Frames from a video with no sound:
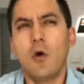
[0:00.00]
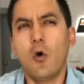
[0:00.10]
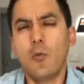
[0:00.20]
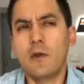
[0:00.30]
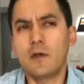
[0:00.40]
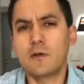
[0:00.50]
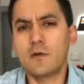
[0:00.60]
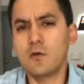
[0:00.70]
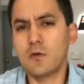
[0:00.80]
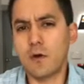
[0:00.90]

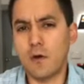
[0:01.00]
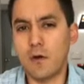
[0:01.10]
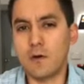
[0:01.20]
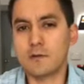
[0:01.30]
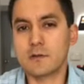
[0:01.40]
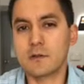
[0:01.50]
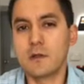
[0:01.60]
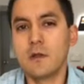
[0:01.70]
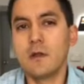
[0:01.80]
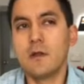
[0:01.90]
OBD2 cars,
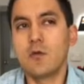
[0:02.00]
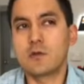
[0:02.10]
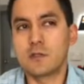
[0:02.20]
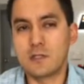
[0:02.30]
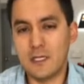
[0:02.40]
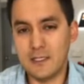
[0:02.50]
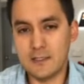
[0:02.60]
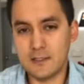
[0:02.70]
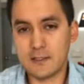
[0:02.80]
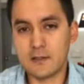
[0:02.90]
which is
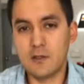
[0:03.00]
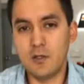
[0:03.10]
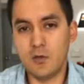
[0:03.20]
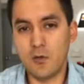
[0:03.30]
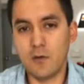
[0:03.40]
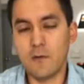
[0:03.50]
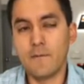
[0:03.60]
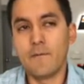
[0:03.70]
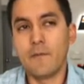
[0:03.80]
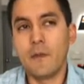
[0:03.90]
96 and newer,
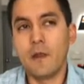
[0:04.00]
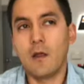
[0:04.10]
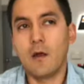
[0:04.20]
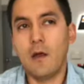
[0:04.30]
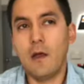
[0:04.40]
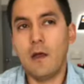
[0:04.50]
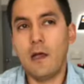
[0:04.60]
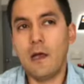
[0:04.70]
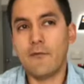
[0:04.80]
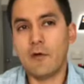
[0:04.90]

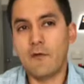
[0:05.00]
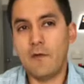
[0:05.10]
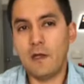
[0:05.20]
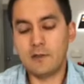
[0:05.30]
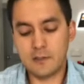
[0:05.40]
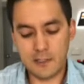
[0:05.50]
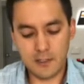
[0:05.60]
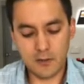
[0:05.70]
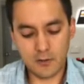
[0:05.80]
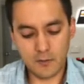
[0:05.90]
have an advantage
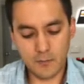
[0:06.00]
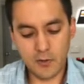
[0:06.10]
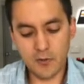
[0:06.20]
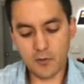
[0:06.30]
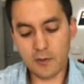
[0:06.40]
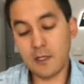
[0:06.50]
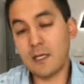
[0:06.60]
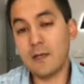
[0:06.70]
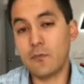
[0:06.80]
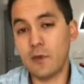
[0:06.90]
that their computer can
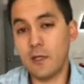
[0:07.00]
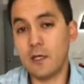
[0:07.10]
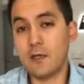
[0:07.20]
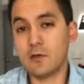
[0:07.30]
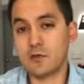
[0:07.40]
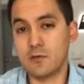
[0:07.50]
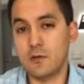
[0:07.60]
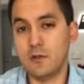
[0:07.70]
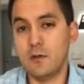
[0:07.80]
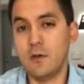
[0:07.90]
keep the
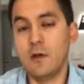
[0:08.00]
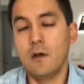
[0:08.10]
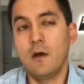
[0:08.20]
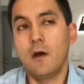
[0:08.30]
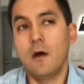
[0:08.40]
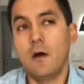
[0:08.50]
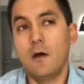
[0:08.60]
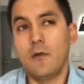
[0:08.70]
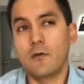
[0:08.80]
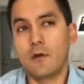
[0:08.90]
history.
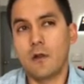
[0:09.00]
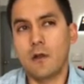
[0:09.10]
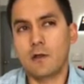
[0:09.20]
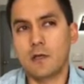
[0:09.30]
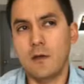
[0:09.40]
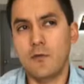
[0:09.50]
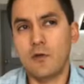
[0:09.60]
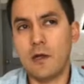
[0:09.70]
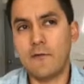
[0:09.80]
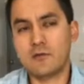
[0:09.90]
A lot of times you
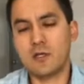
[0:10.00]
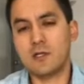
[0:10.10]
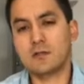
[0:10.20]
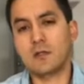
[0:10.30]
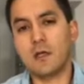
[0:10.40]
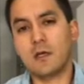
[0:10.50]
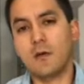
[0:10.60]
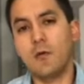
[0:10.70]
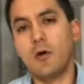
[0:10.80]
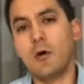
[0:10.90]
can have a check engine light
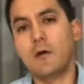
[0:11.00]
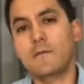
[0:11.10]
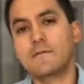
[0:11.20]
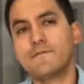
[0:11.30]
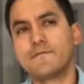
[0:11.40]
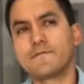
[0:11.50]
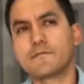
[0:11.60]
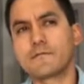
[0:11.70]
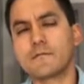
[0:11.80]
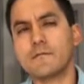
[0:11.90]
come on,
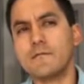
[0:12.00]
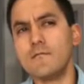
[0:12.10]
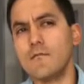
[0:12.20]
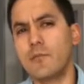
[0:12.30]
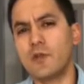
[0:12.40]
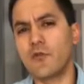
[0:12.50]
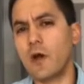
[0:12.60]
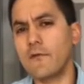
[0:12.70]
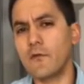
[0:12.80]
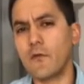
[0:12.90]
be
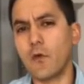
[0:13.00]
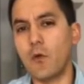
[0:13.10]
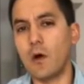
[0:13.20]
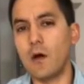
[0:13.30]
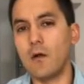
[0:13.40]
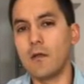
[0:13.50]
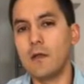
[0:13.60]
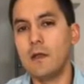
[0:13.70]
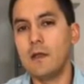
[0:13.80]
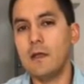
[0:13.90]
driving for a while,
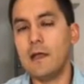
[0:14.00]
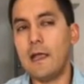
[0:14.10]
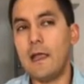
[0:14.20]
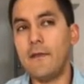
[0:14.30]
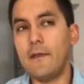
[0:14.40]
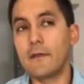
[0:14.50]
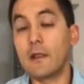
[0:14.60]
and then